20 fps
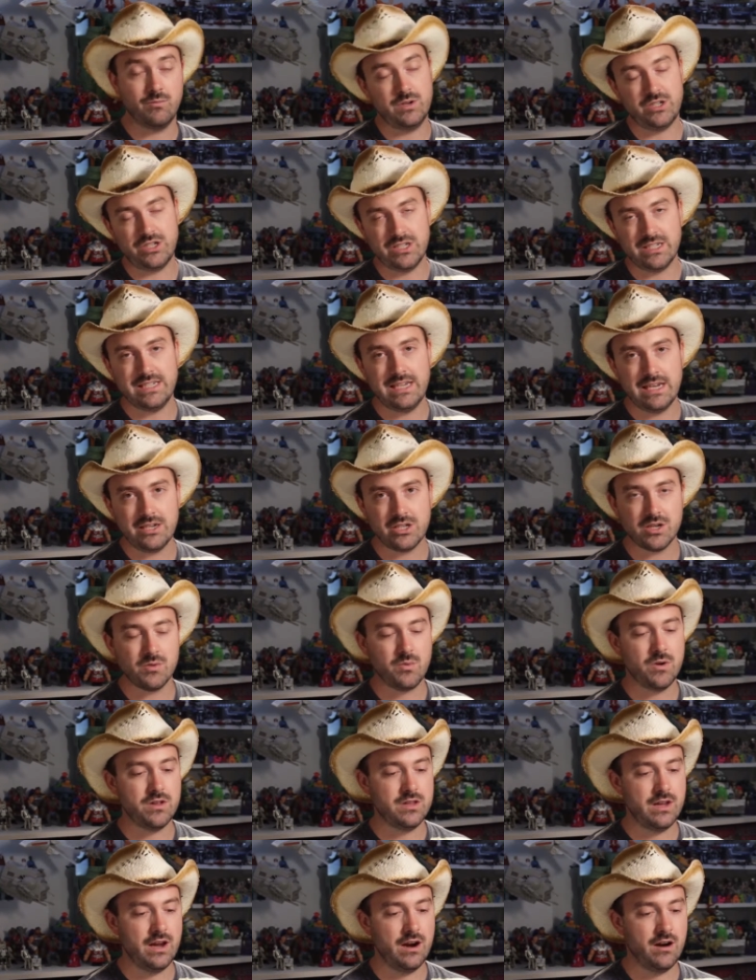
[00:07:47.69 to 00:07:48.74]
Which is essentially
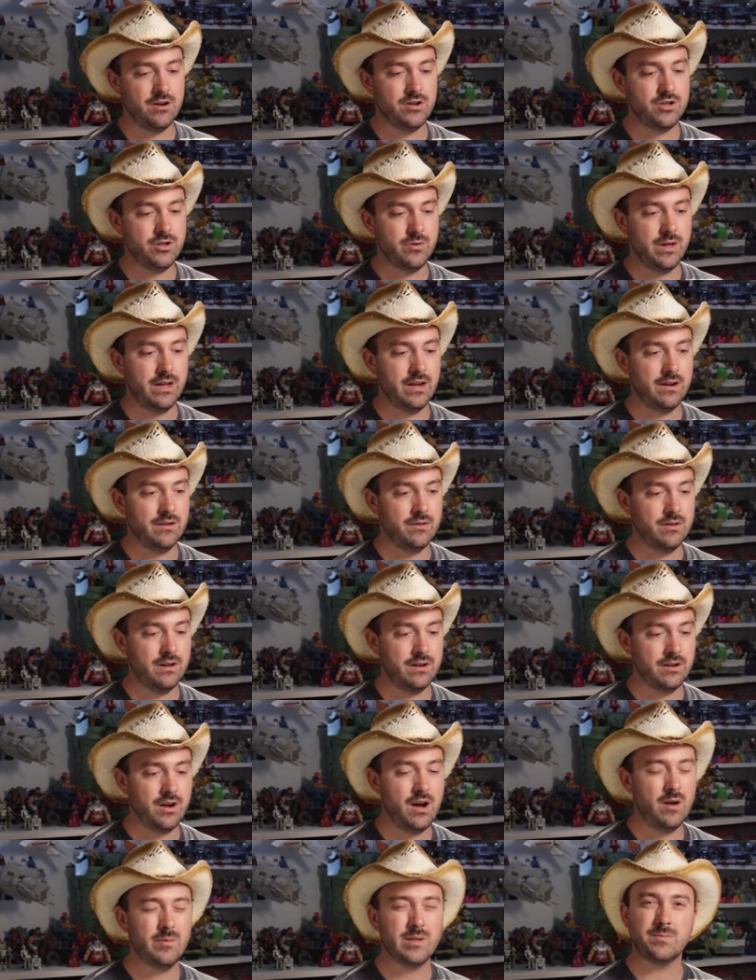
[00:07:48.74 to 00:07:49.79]
what they are doing in,
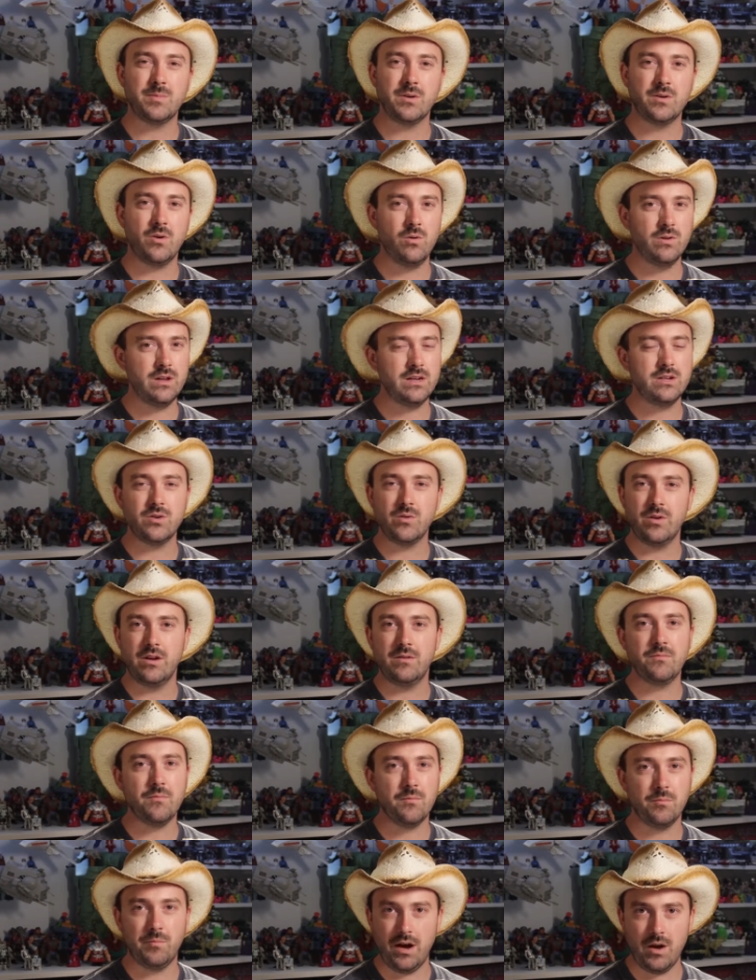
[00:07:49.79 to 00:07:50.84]
in comics, but only do
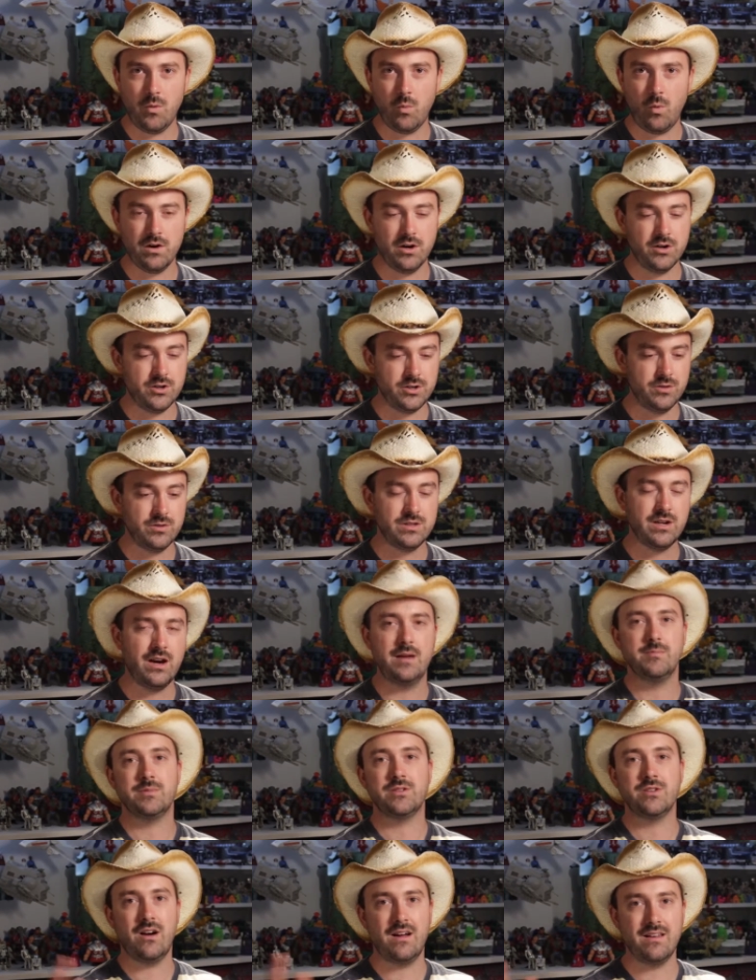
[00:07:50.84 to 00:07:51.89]
it by one or two
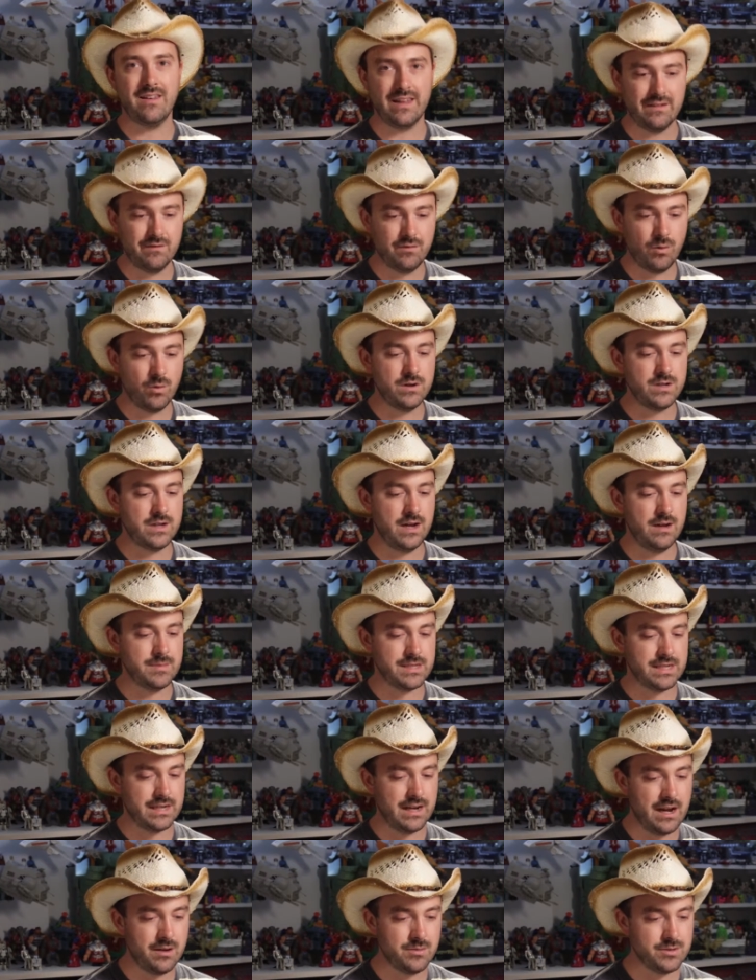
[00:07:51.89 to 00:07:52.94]
times, not like four times
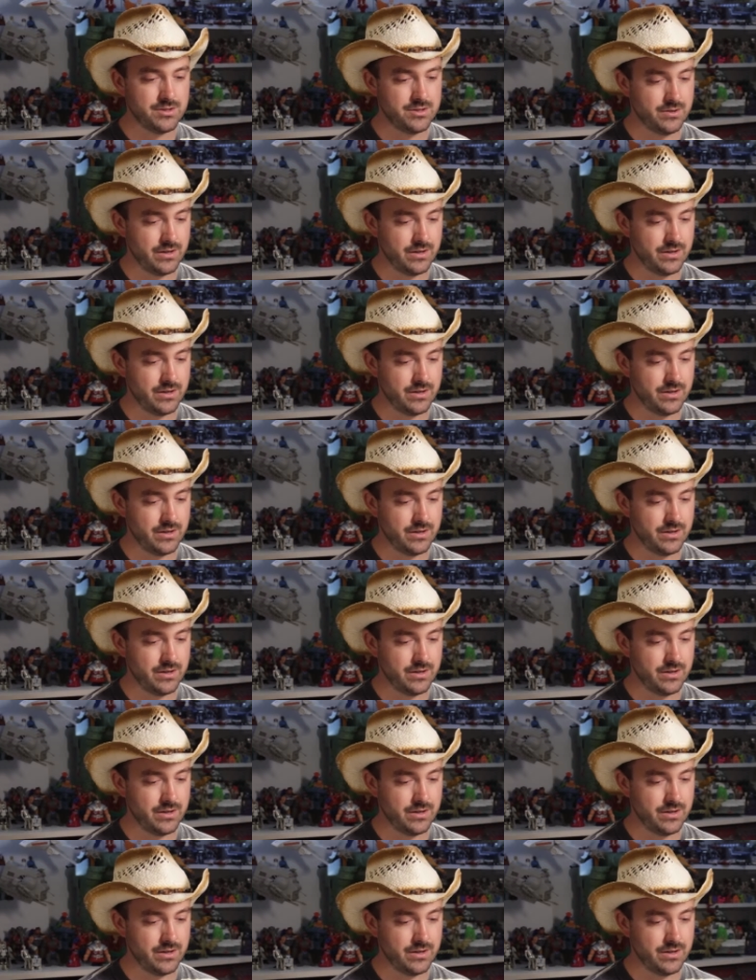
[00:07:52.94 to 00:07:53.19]
like I was